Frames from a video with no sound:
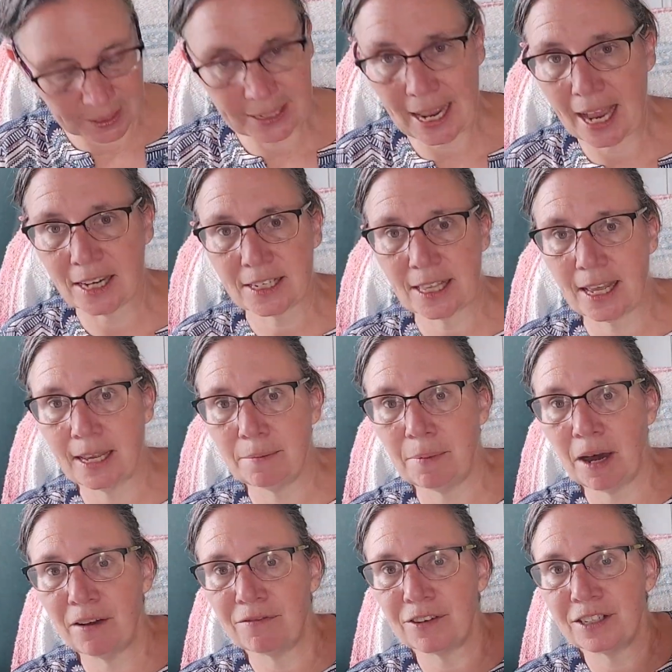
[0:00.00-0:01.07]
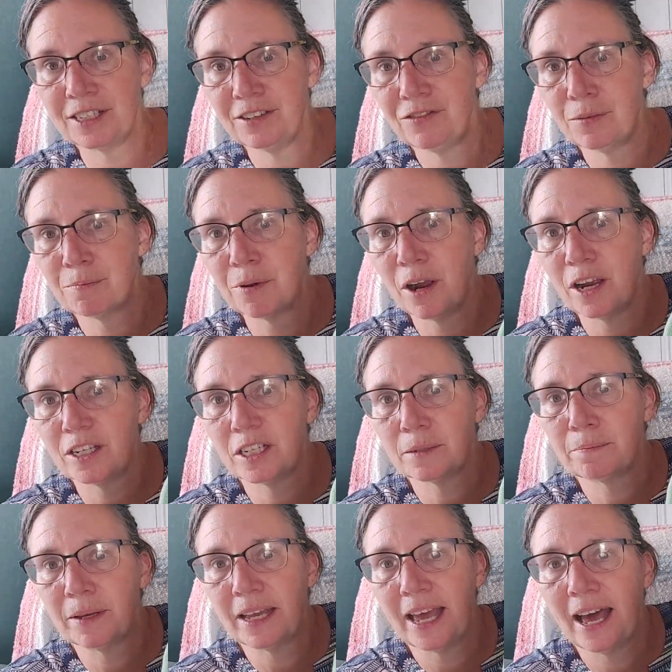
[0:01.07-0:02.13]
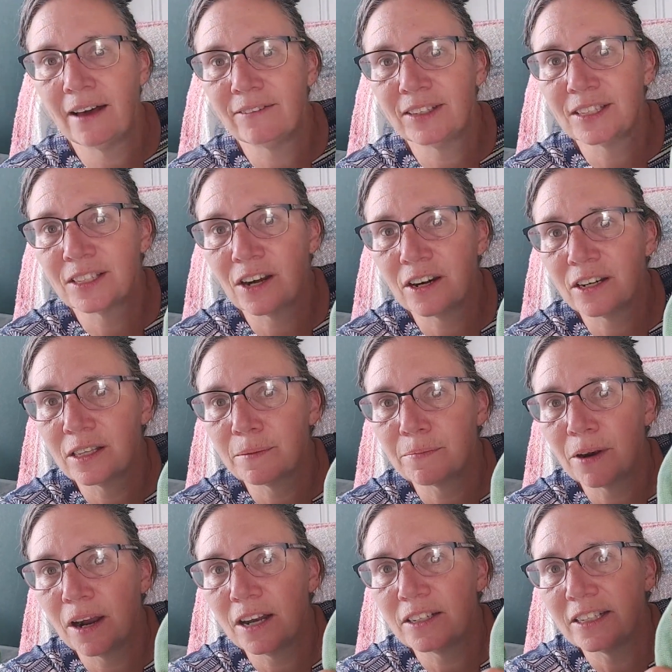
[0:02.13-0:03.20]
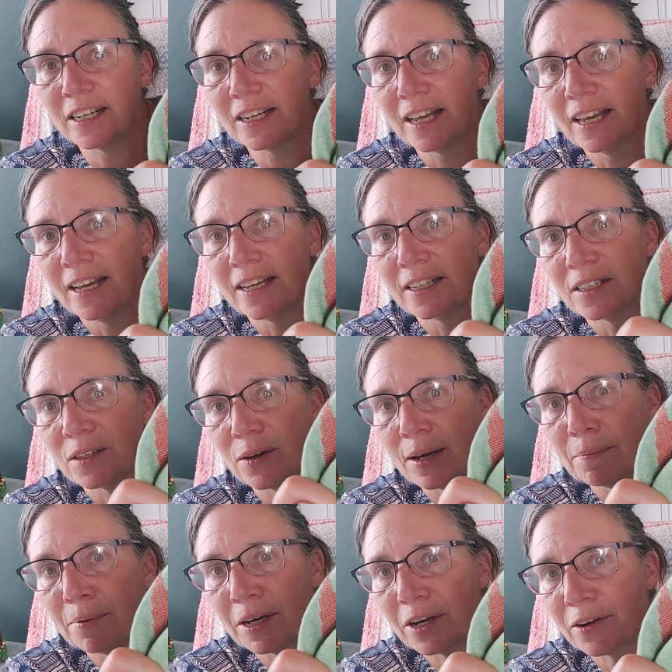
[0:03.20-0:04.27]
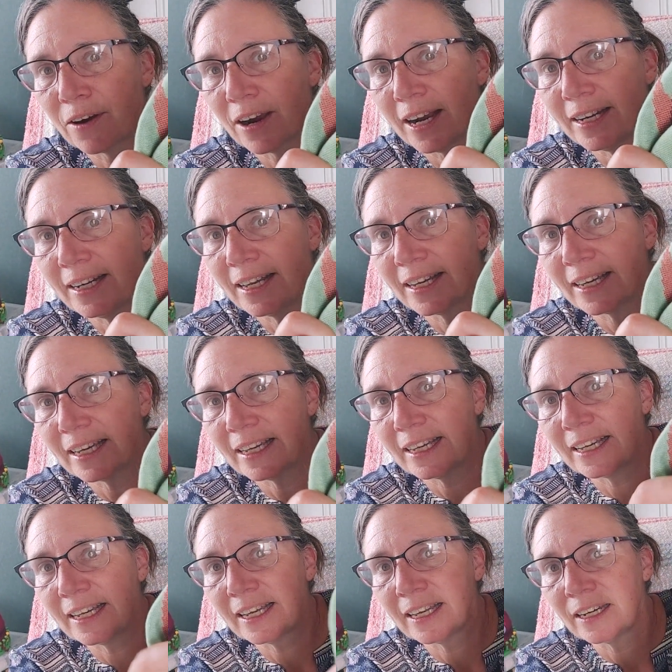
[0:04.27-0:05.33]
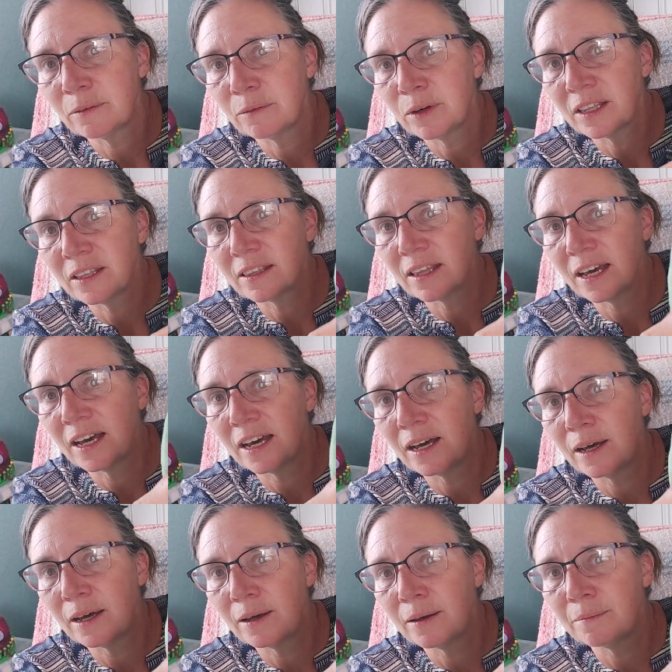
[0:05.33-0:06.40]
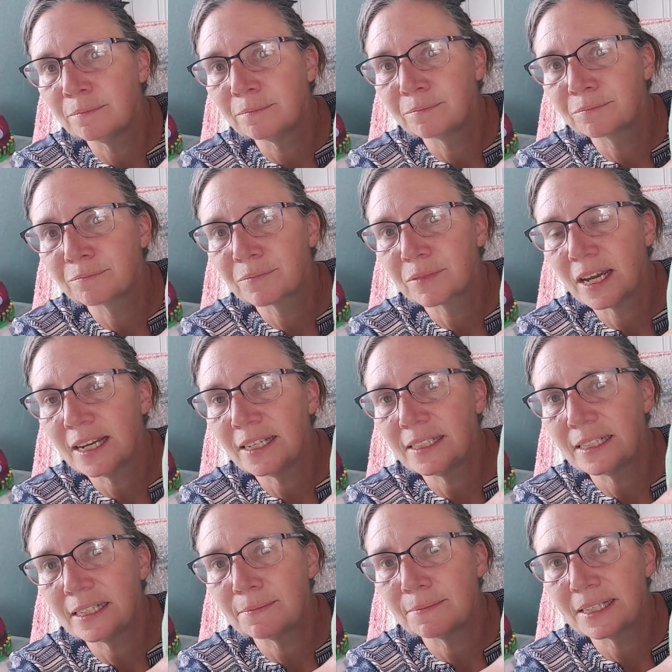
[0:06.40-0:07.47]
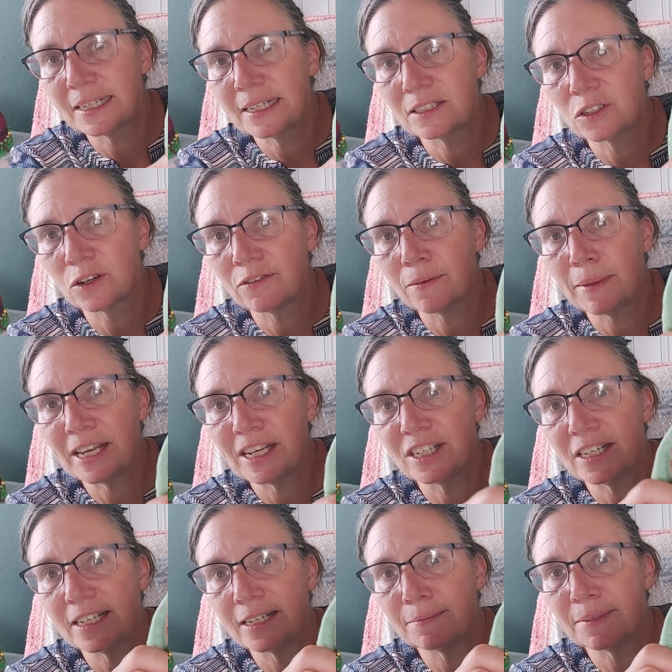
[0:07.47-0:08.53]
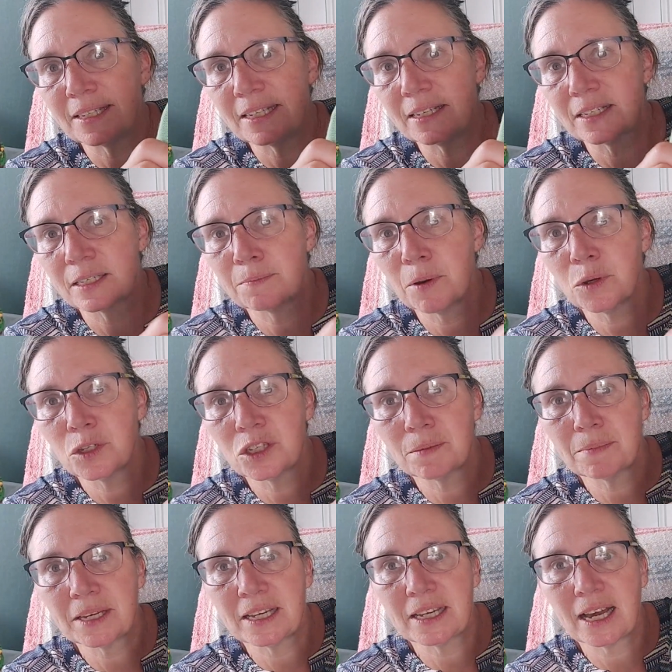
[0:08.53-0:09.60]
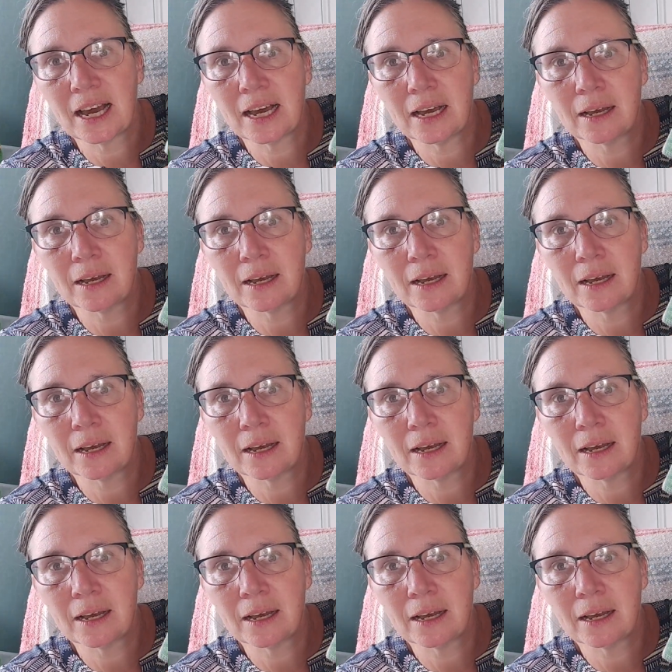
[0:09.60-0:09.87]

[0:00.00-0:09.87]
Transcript: stash that I bought for a different project, but haven't started the project. So I put Kryneck in with a DMC, sort of a beige DMC. It's supposed to be